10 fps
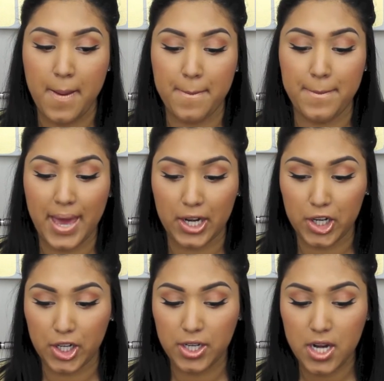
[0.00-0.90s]

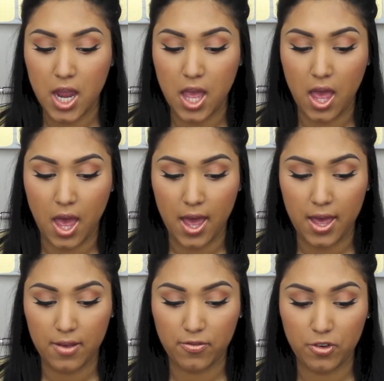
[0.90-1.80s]
better
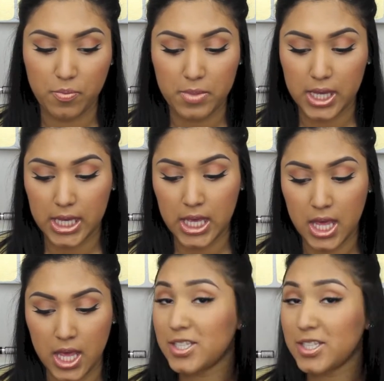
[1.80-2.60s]
uh, for me.